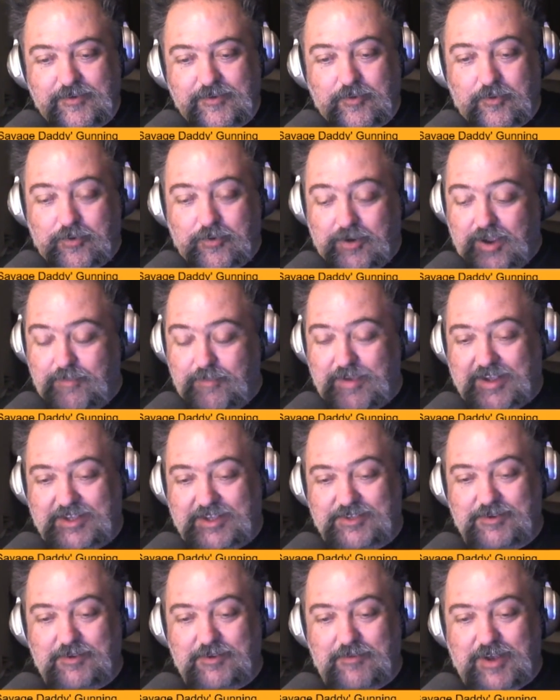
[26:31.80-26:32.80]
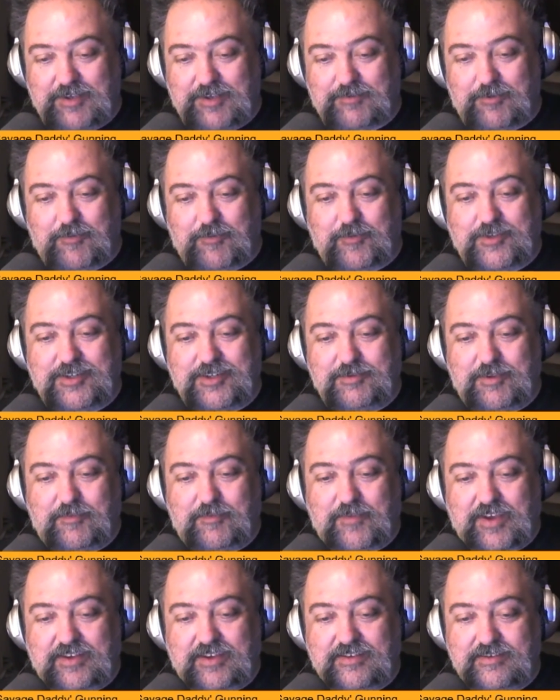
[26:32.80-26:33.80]
Or I make a Streetwise roll for Jimmy the
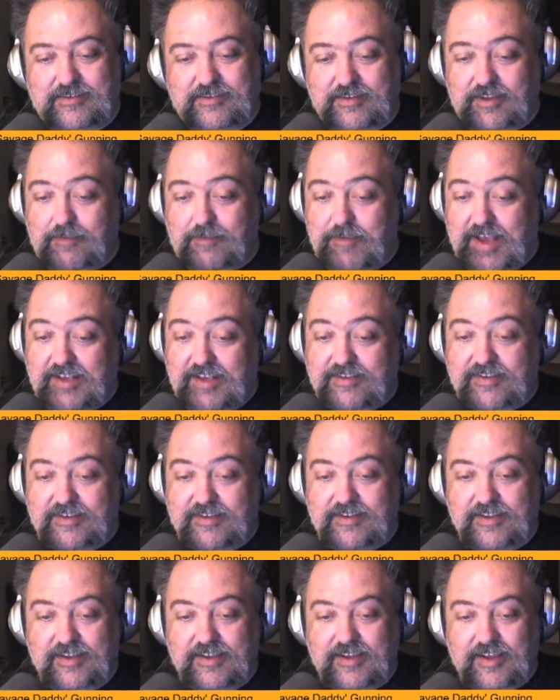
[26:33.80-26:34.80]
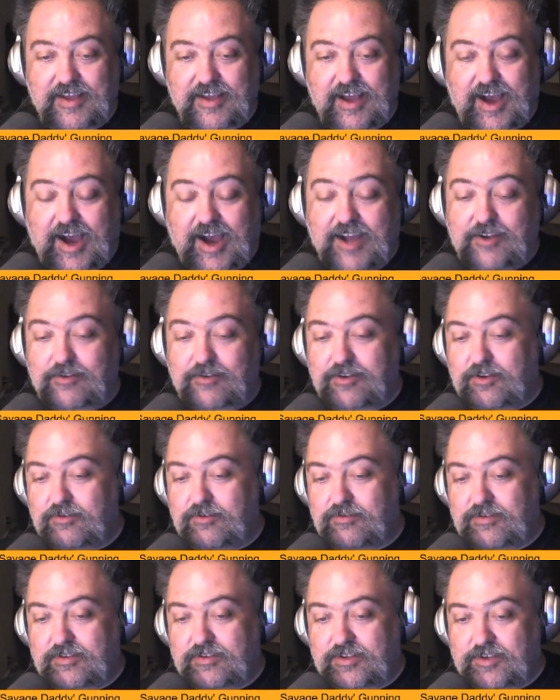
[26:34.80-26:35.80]
Fix, and he makes it. I don't
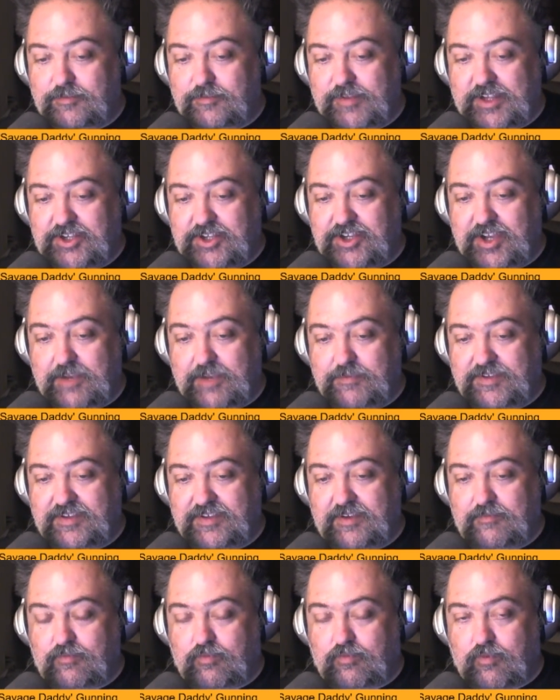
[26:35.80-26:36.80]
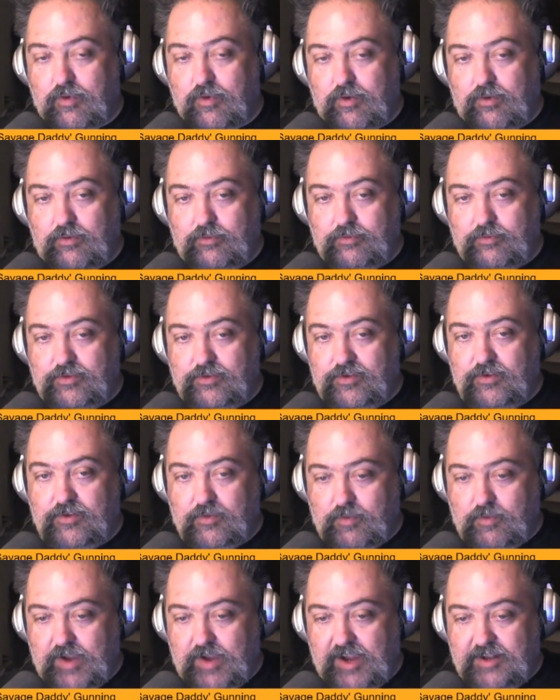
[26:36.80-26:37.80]
know too many GMs that do
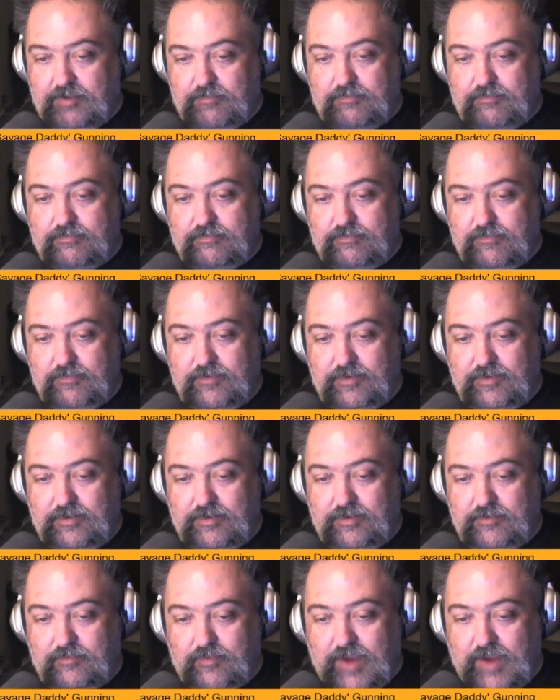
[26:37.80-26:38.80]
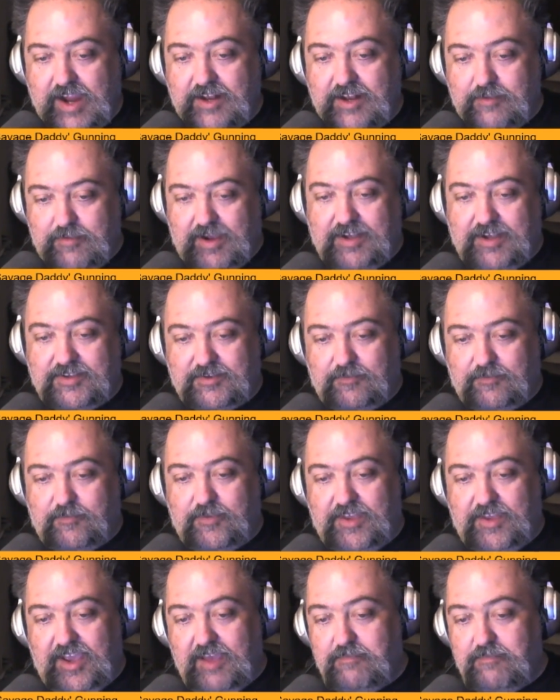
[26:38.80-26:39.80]
the randomizer
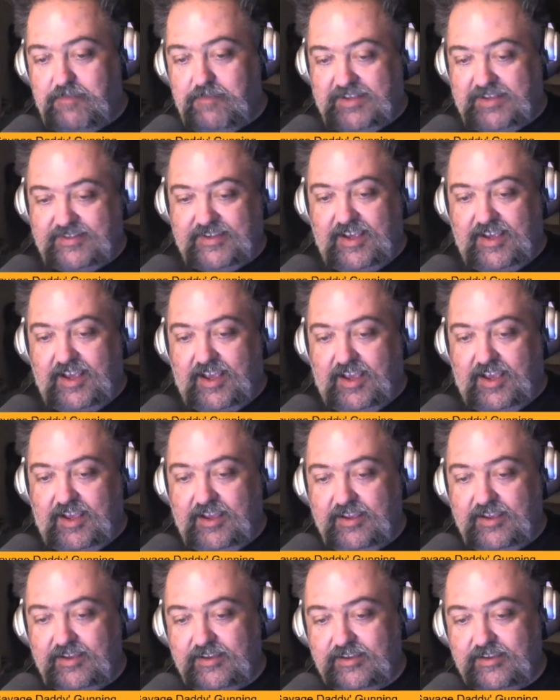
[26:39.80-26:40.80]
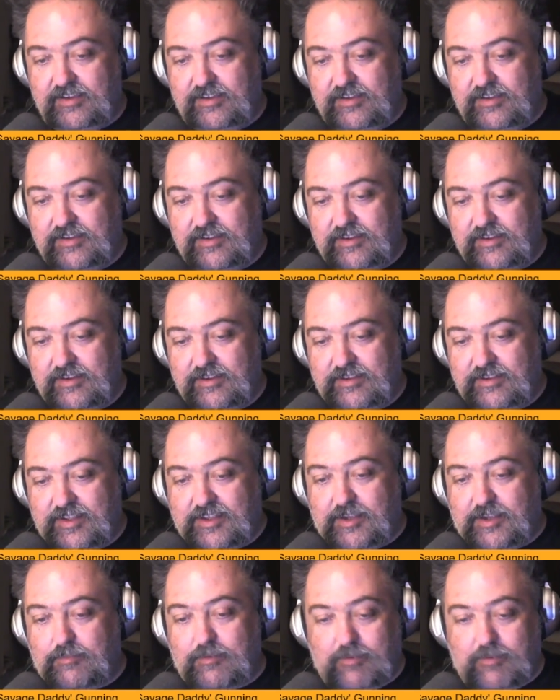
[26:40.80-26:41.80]
for the NPC
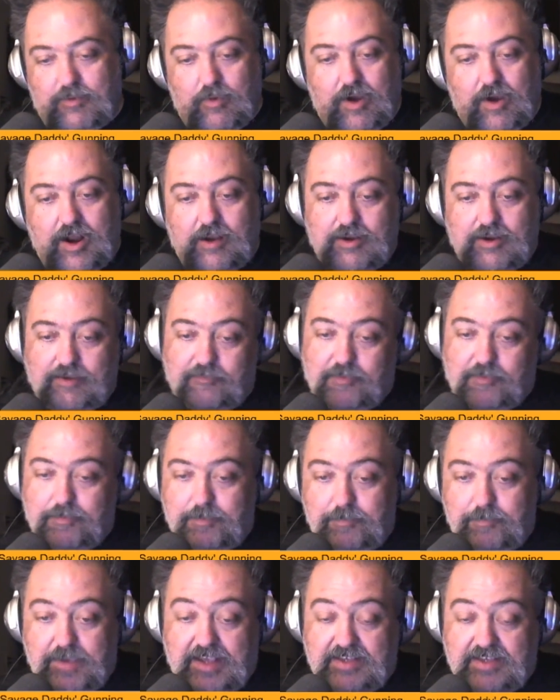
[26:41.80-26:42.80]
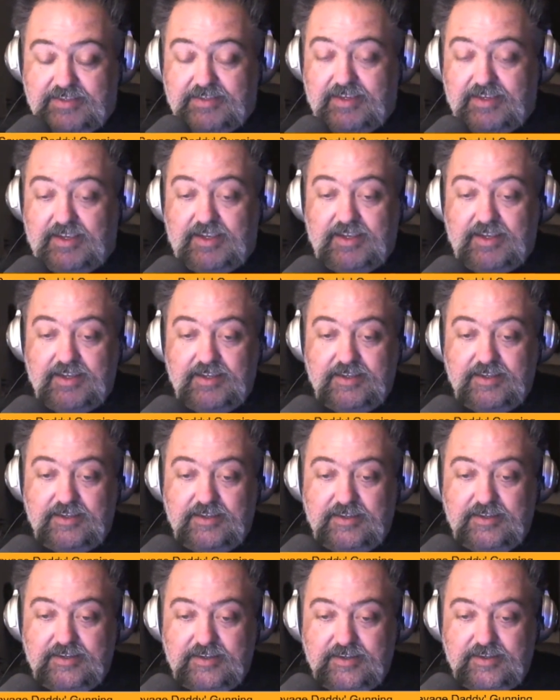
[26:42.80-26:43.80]
that they're requiring from the PC,
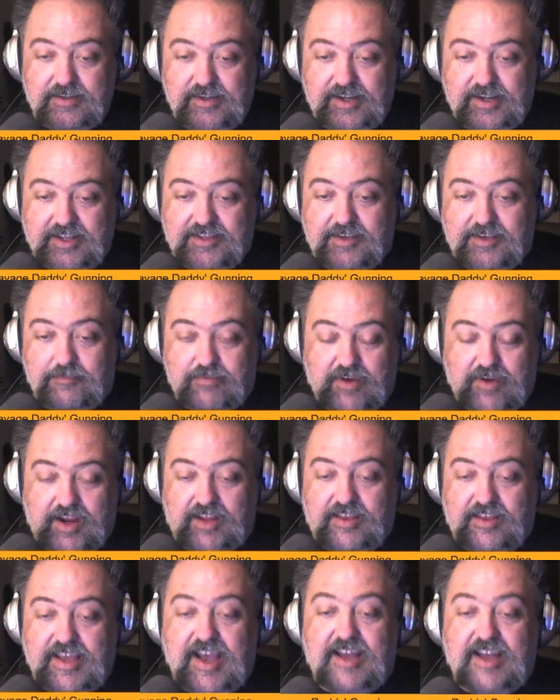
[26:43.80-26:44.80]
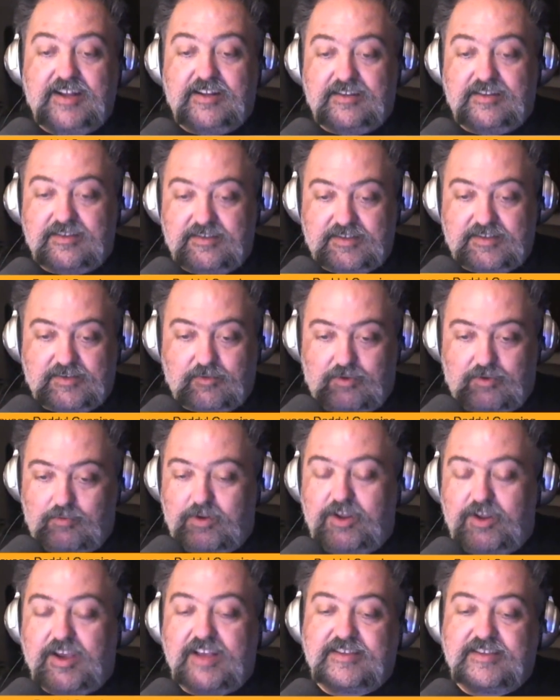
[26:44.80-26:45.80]
and then bringing that into the story. What
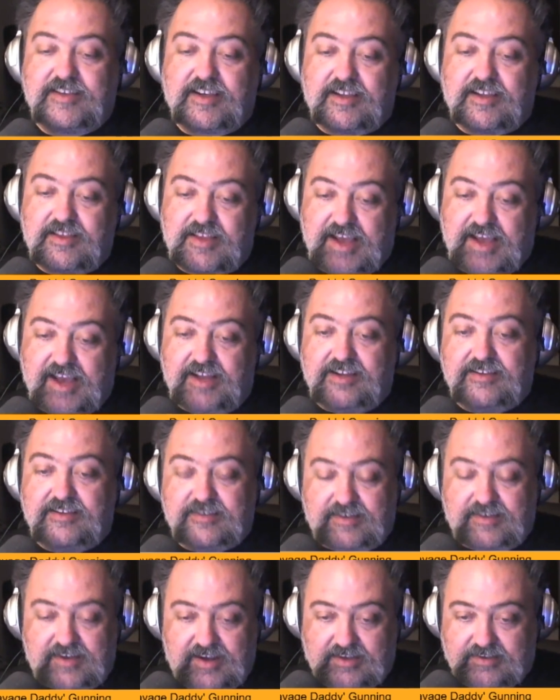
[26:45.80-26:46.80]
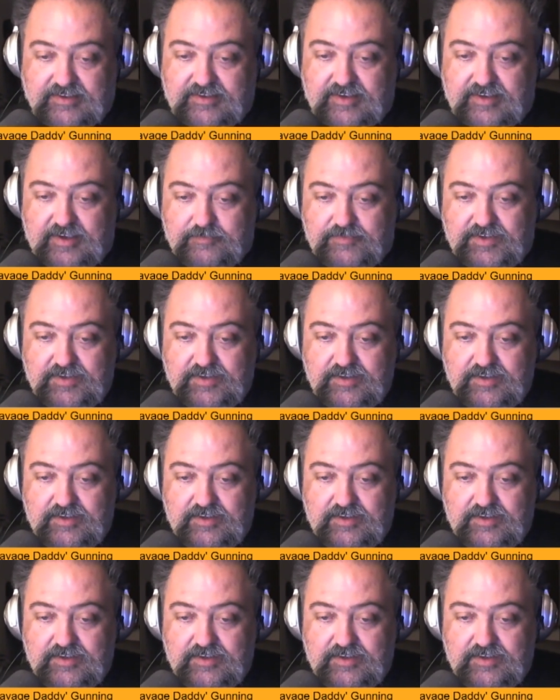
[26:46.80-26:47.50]
do you guys think of that as a concept?